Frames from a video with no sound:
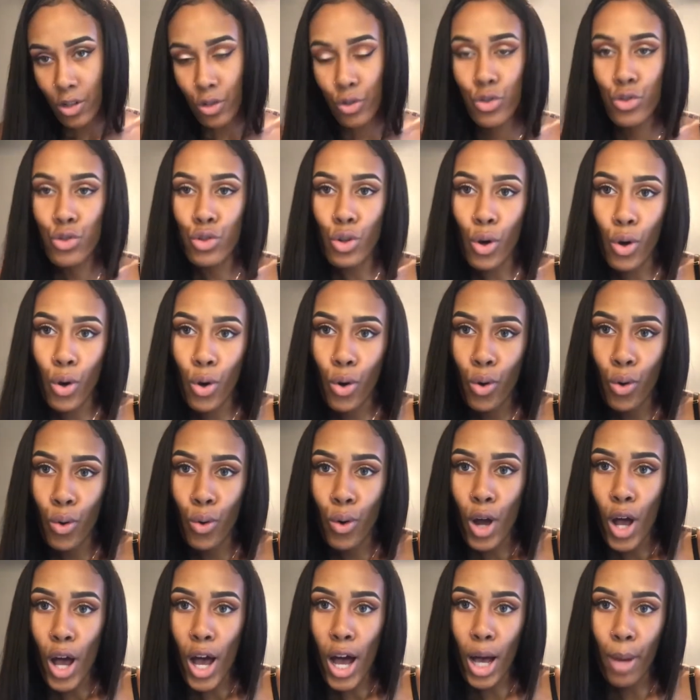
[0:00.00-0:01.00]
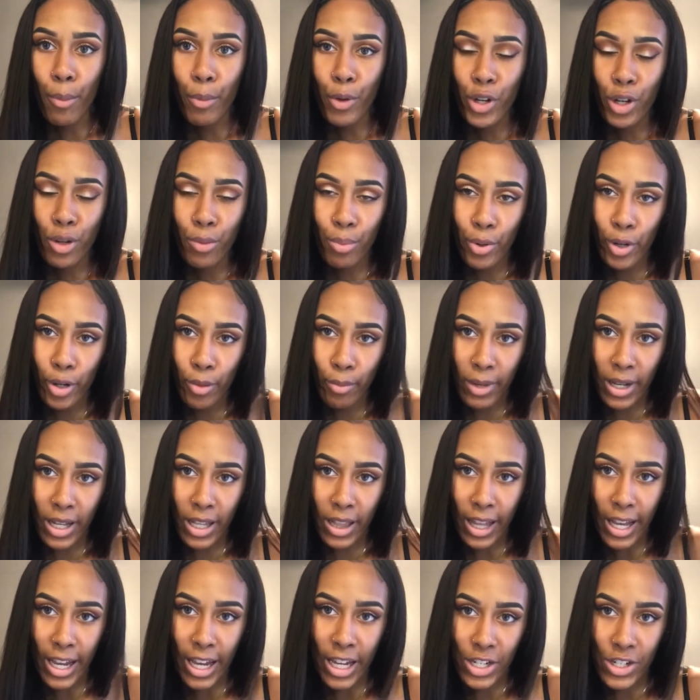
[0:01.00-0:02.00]
So I'm gonna put my
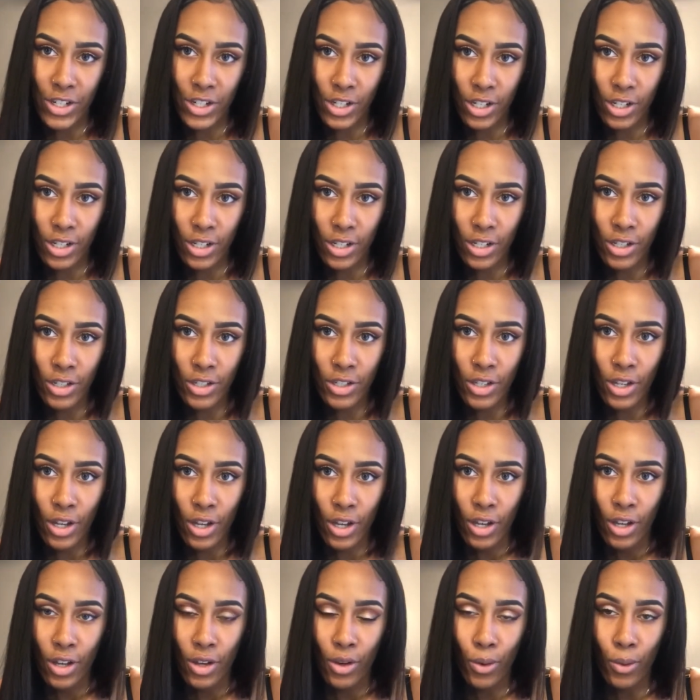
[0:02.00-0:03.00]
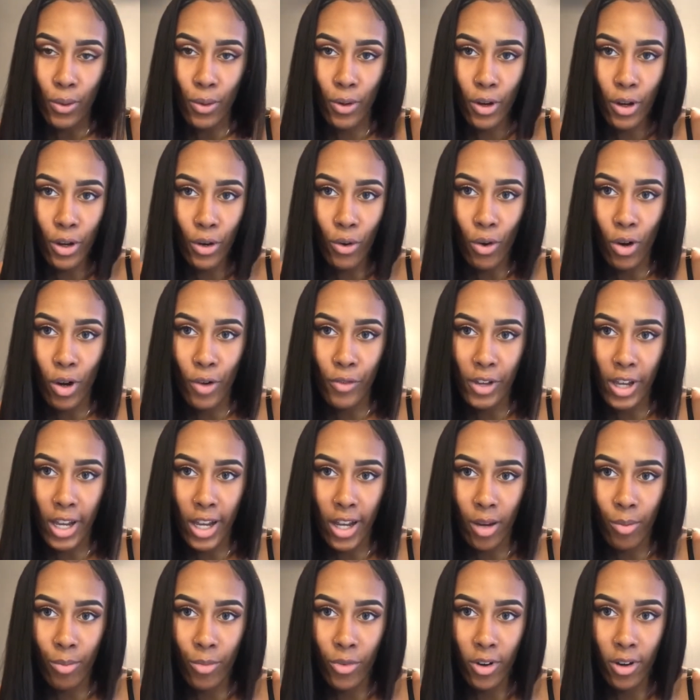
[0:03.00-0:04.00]
lashes on off
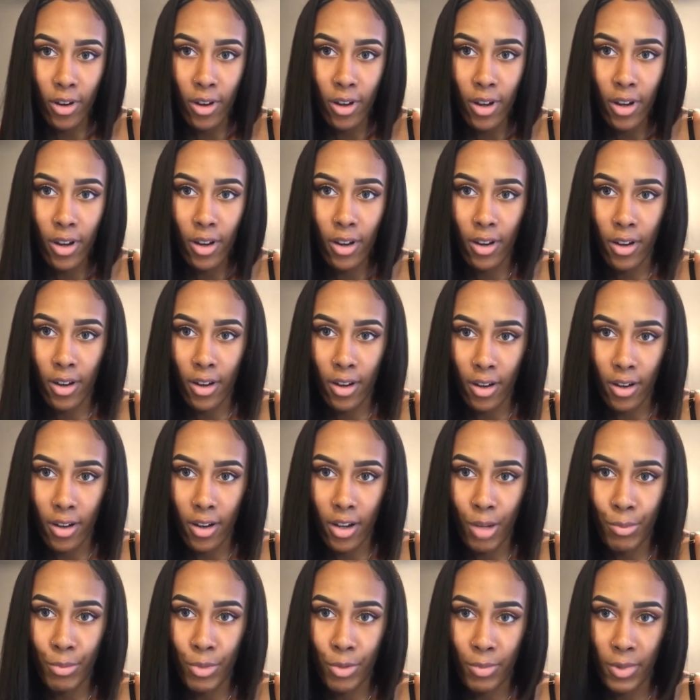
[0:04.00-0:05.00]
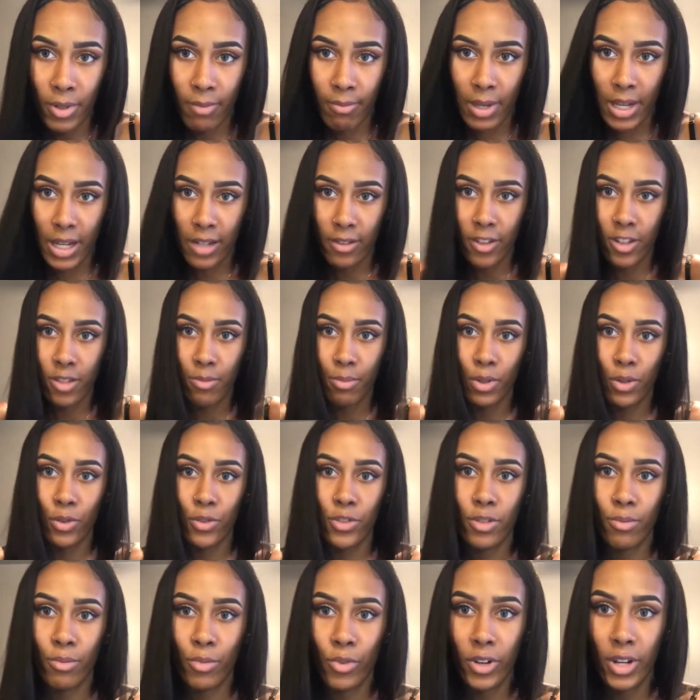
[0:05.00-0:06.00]
camera and then I'm gonna be back to spill
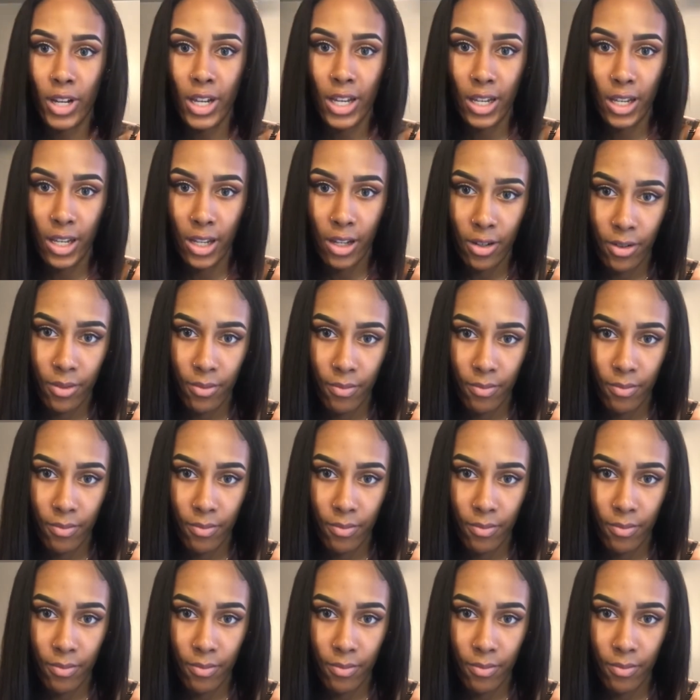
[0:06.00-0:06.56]
some more Henny.